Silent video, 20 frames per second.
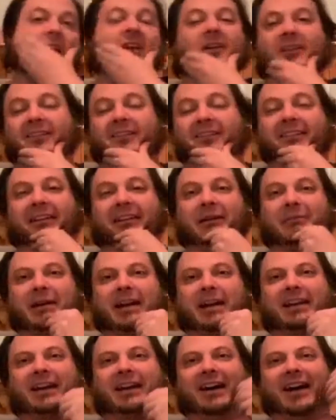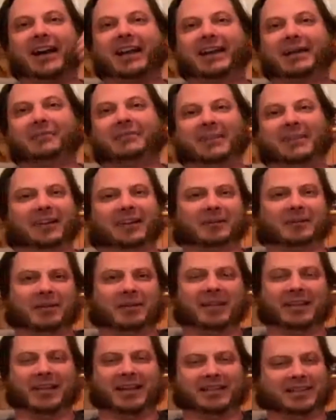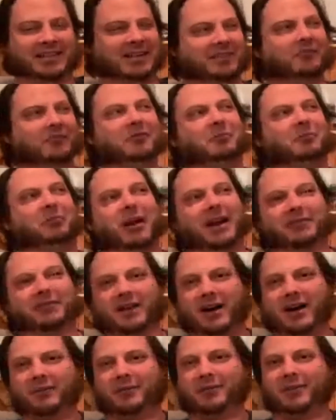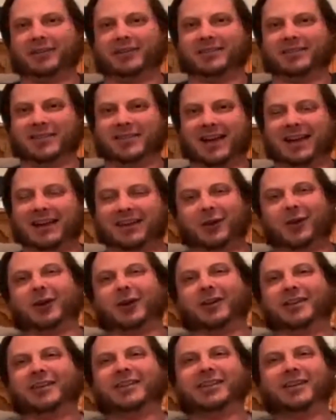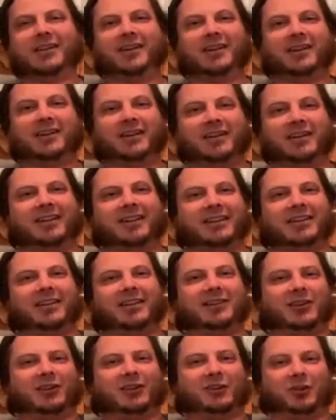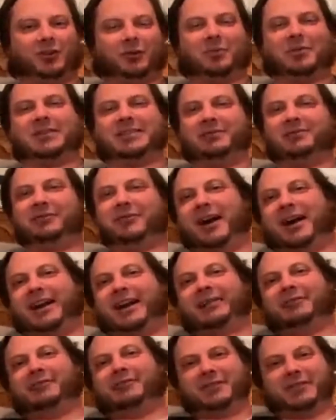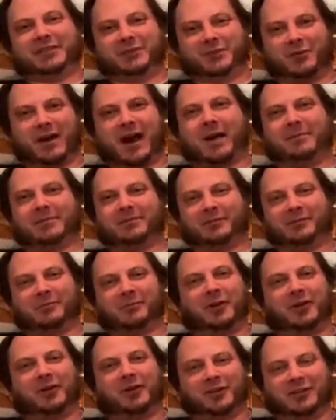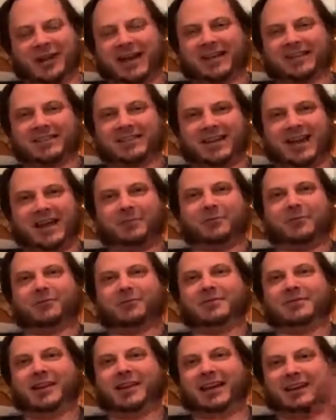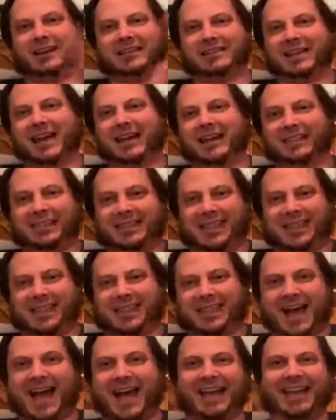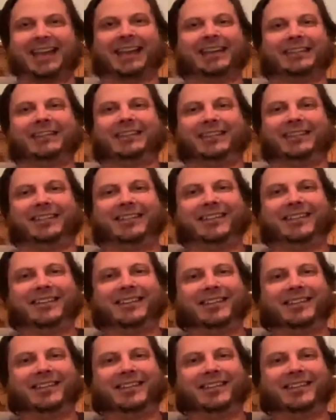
not to think about it, I end up thinking about that scene from Braveheart where it's like, you're too busy fighting for the scraps from Longshanks' table. It's like, that is